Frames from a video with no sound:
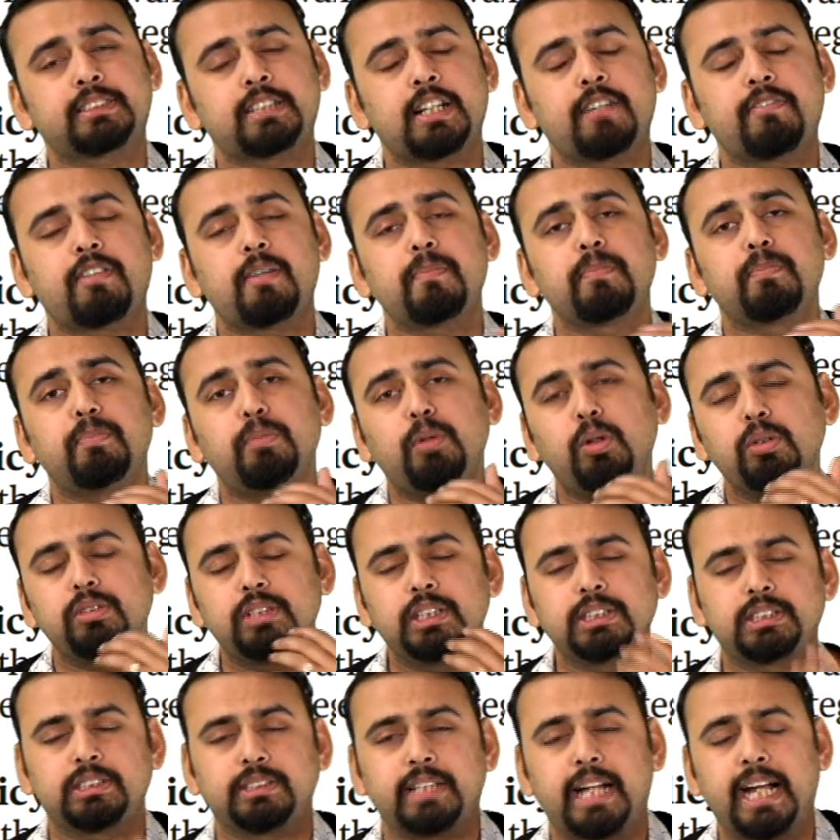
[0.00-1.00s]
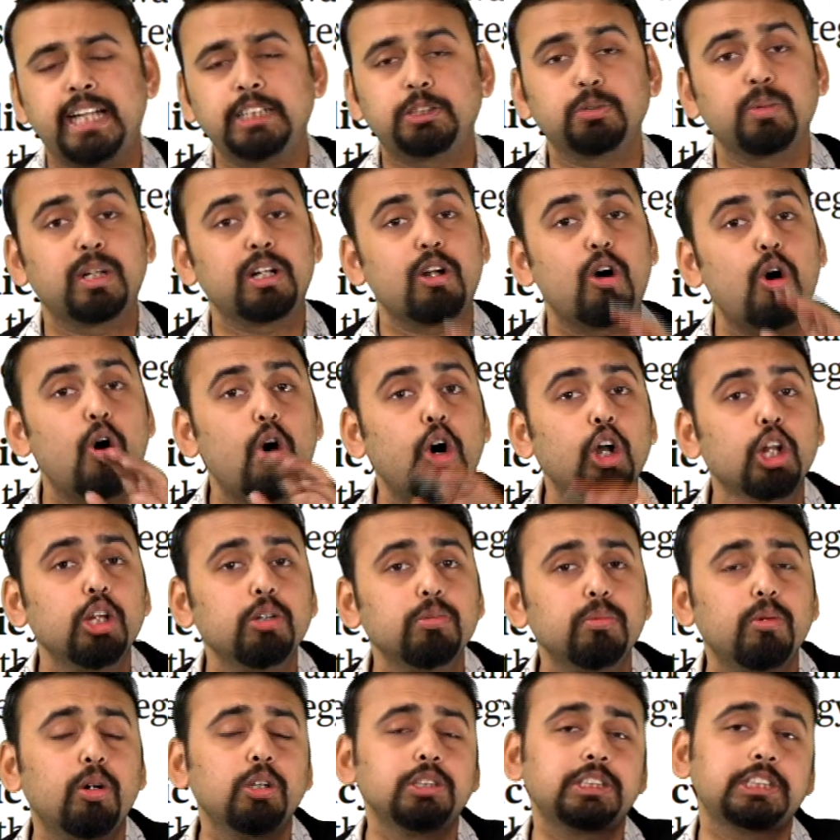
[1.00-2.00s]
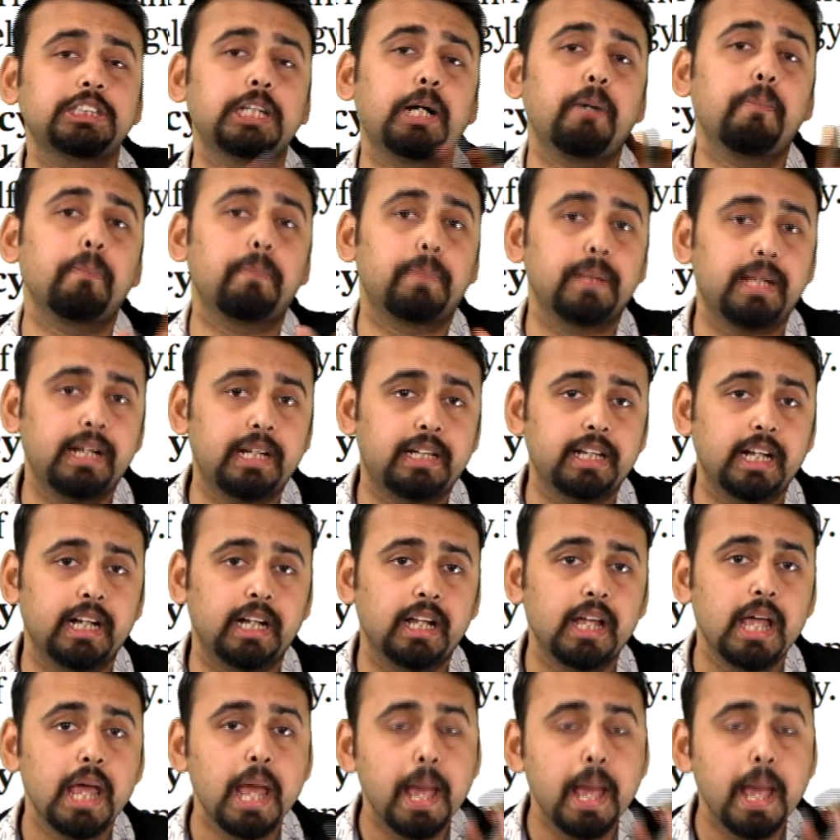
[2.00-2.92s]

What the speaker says: from both the sides were almost completed.